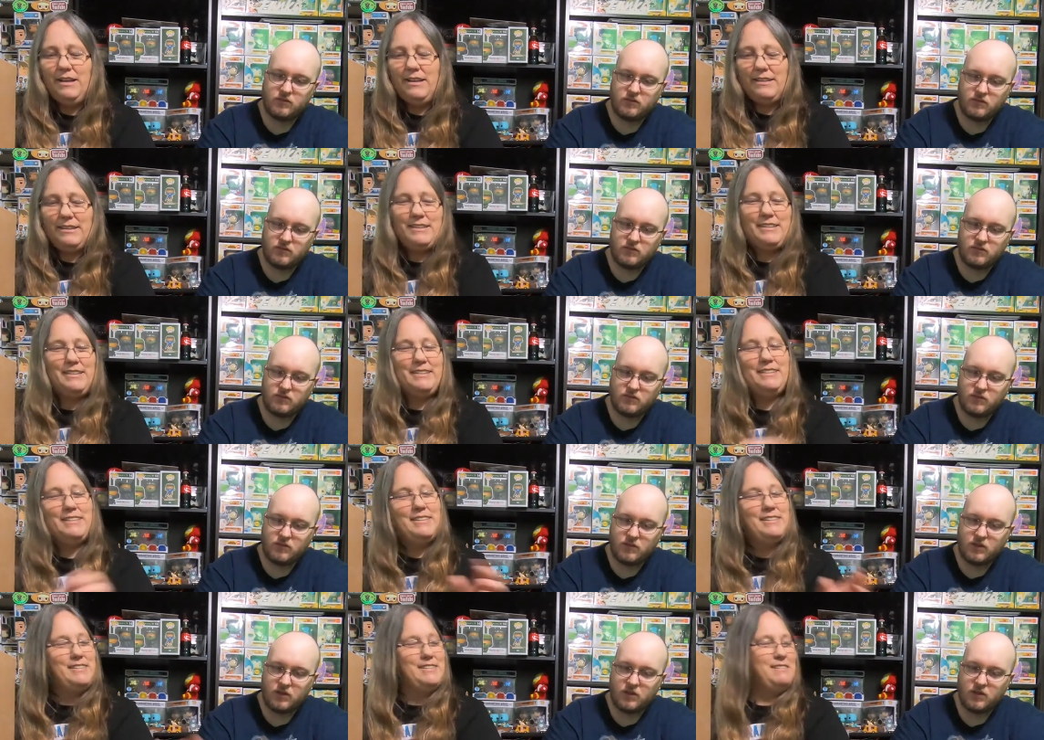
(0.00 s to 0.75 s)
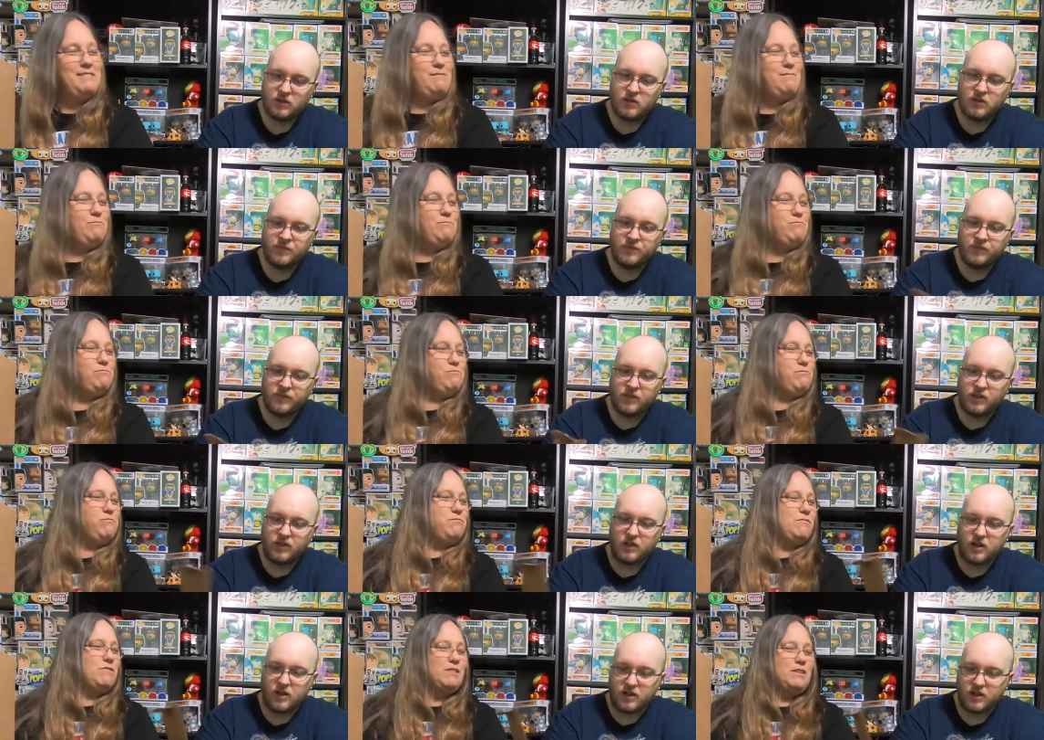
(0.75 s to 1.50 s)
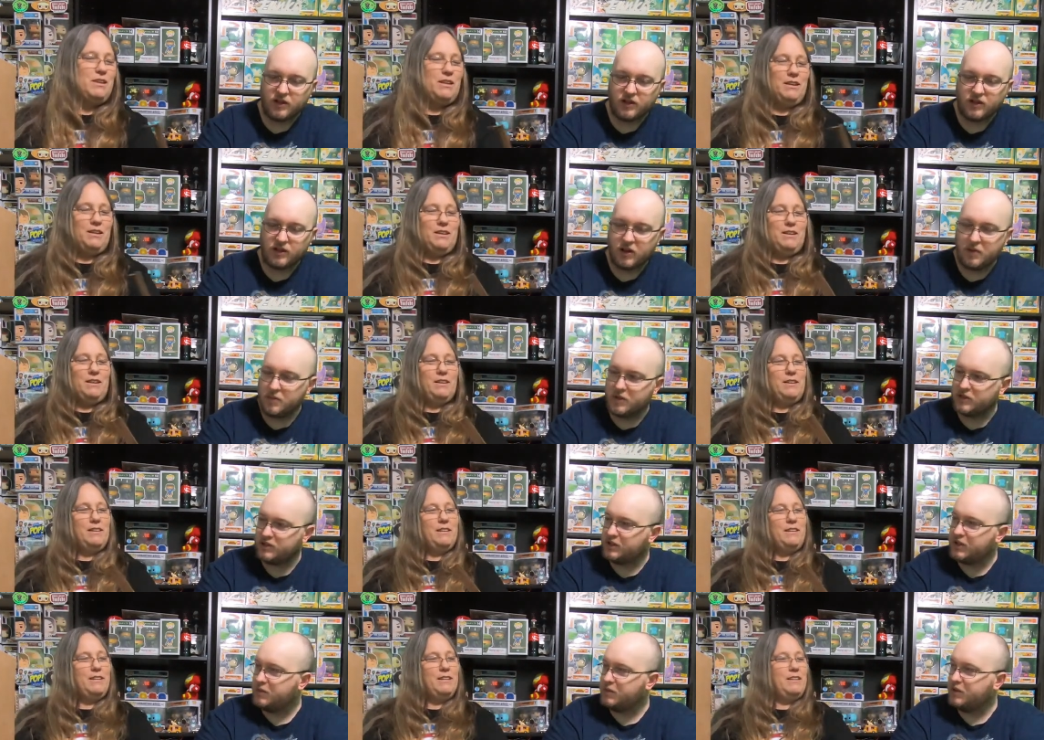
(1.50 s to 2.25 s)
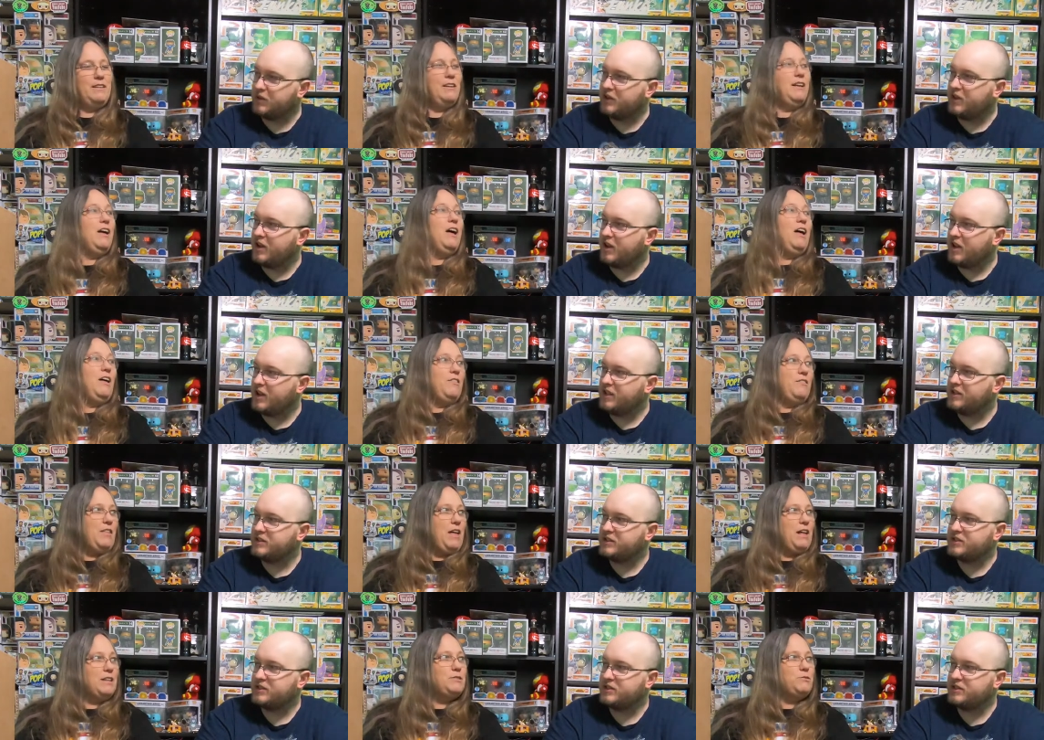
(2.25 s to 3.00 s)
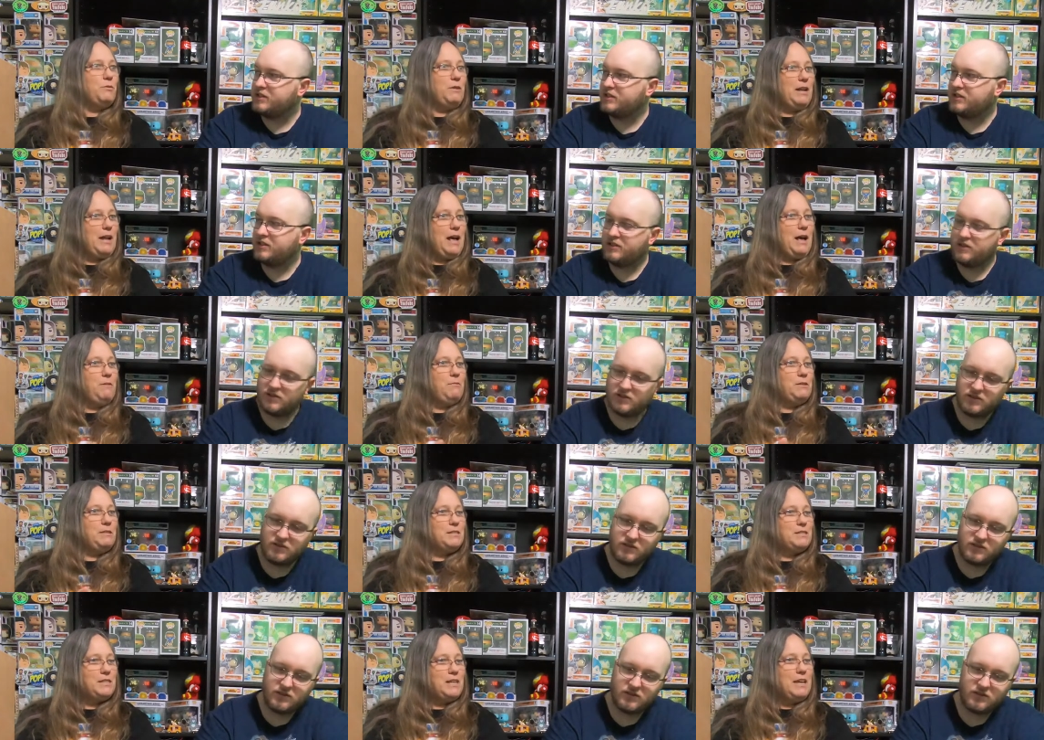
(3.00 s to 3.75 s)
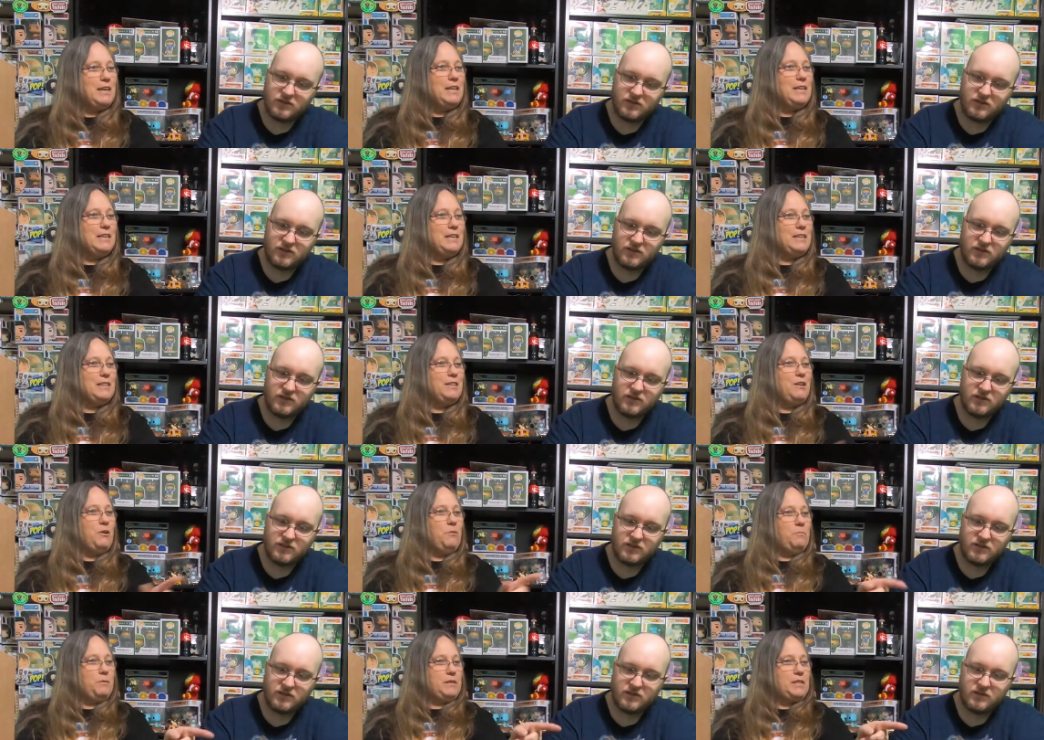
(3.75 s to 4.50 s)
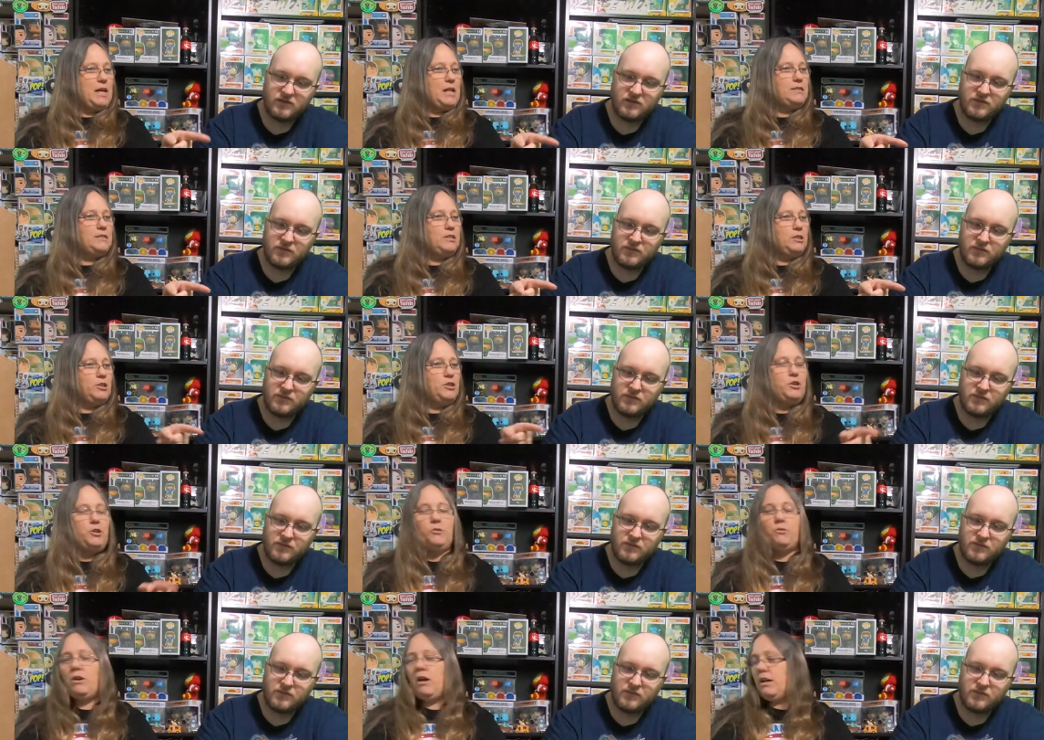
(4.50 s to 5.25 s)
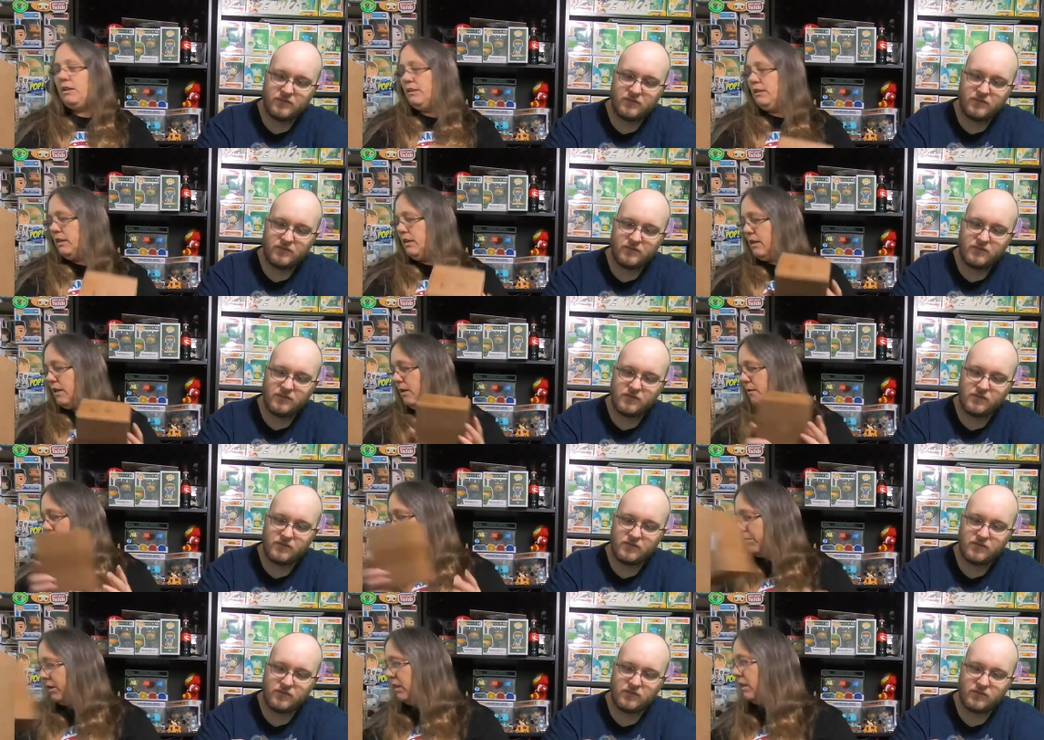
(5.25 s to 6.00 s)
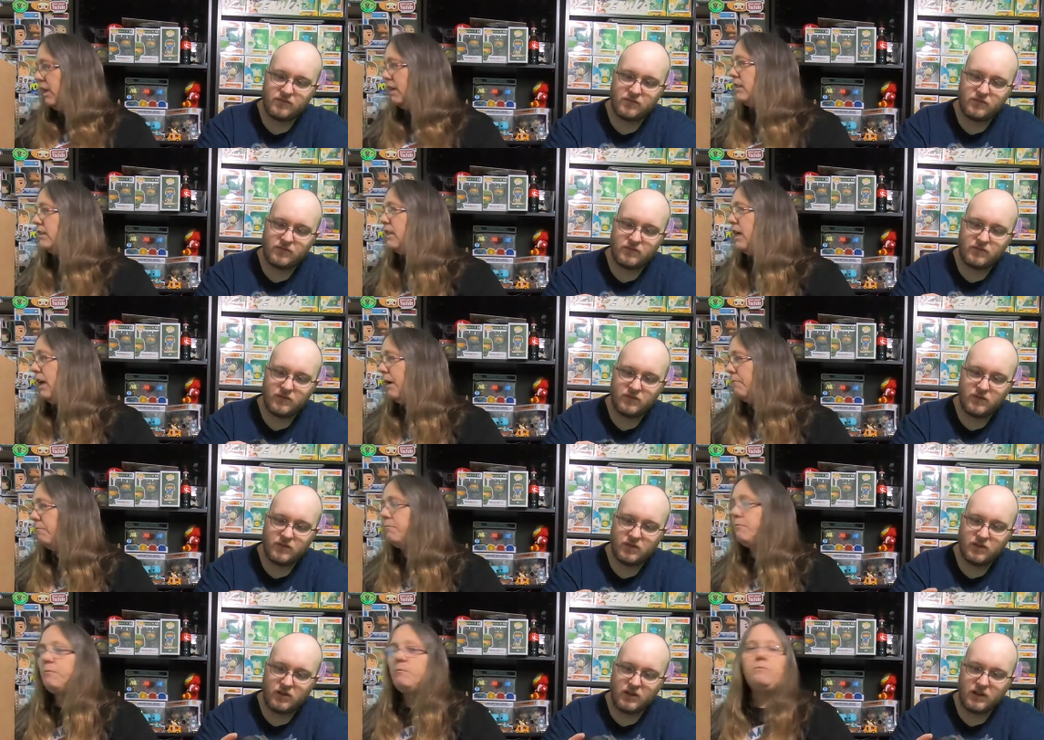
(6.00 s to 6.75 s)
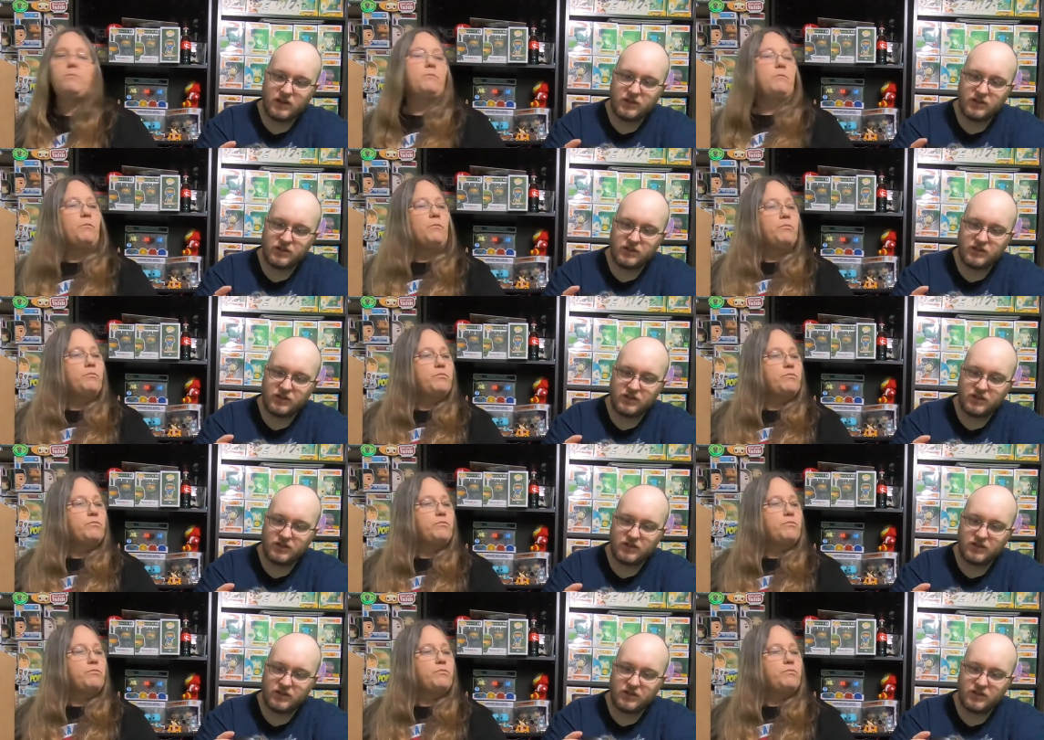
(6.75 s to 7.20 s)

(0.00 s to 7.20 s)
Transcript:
Speaker 1: puck. uh,
Speaker 2: you know how much that would cost?
Speaker 1: That's what I was thinking, though, but that's a cute idea. I like that.
Speaker 2: This is